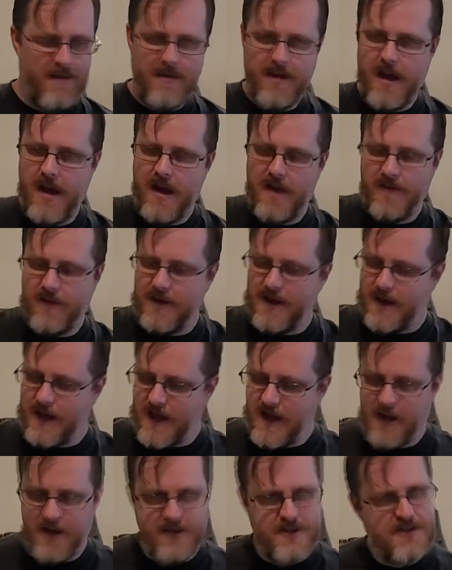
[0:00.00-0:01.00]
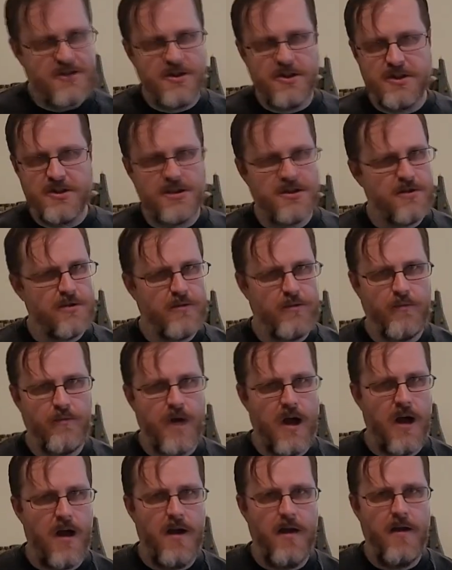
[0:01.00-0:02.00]
Everything else just
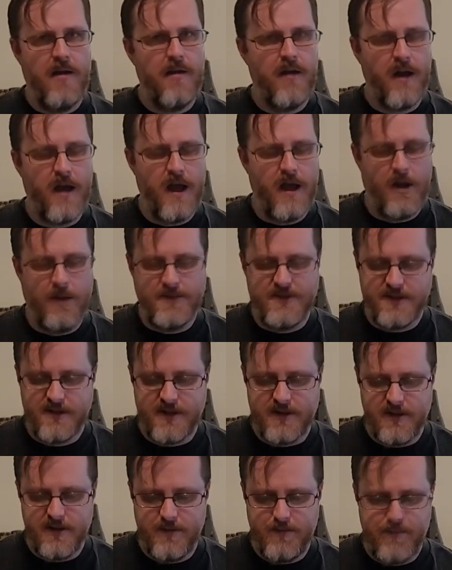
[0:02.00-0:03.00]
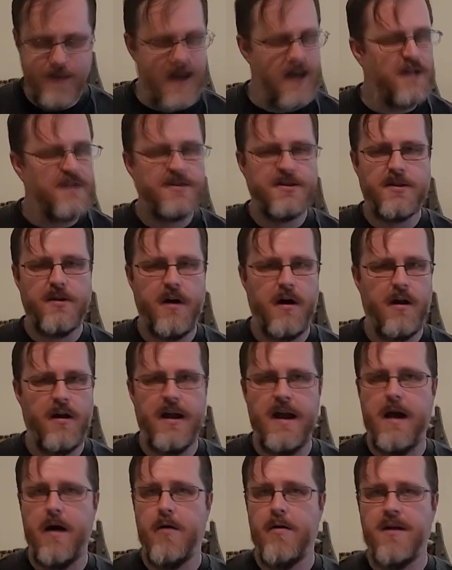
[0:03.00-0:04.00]
helps to balance it all
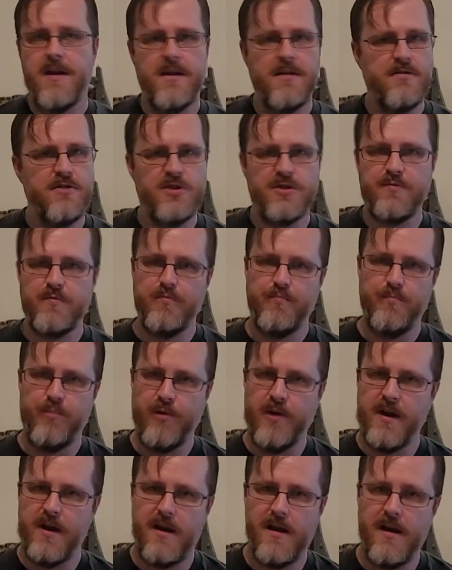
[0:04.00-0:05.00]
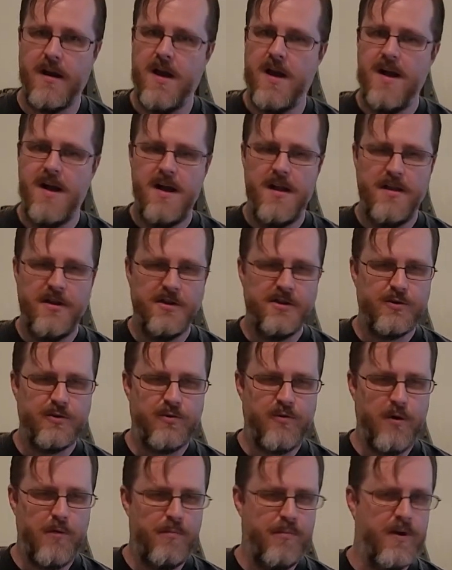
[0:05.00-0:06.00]
out and just bring this
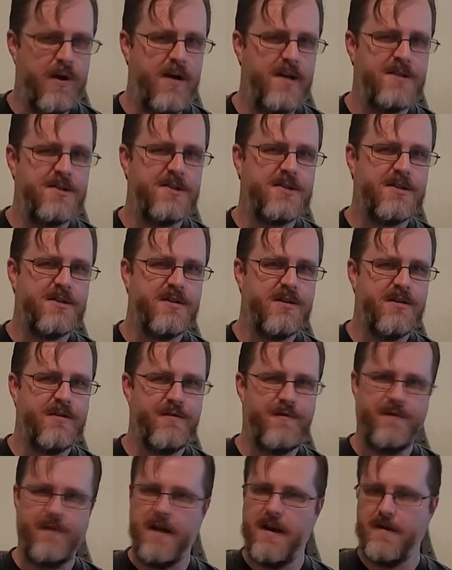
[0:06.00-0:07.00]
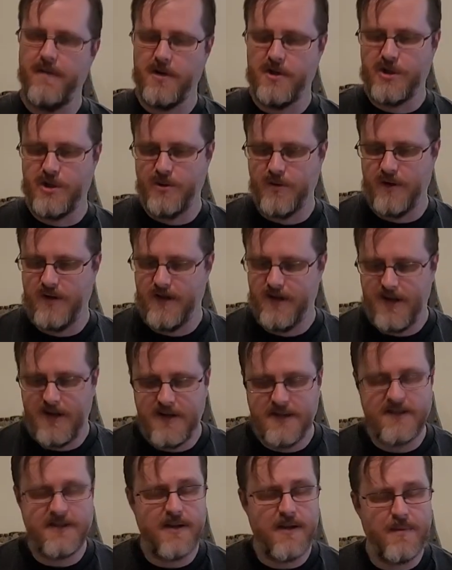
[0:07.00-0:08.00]
robust flavor to it. And
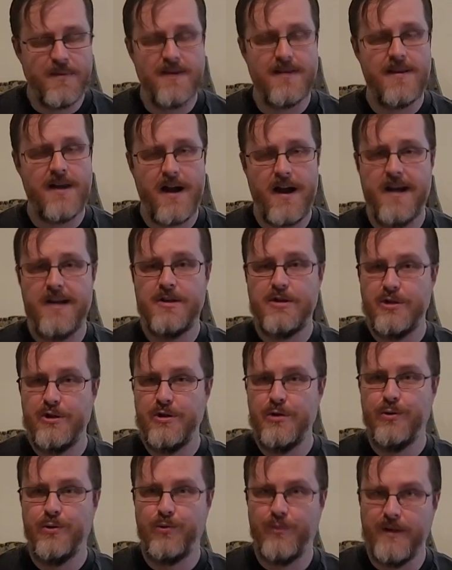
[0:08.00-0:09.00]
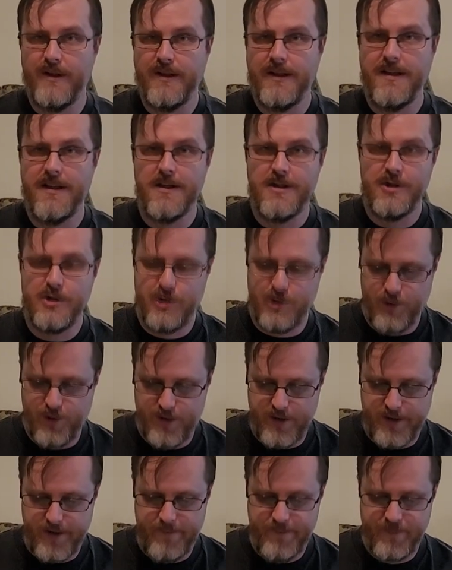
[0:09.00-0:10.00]
it's something that I do really
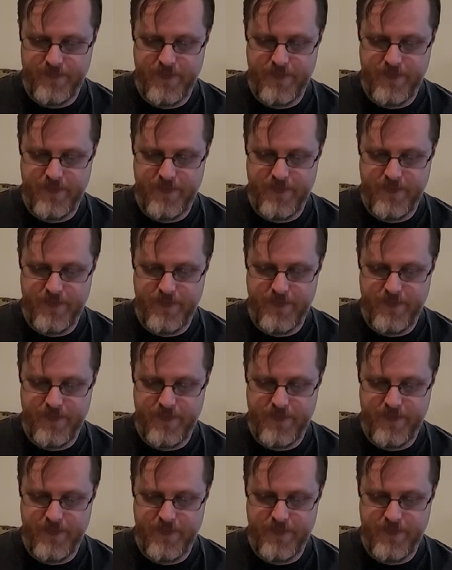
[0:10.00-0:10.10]
enjoy.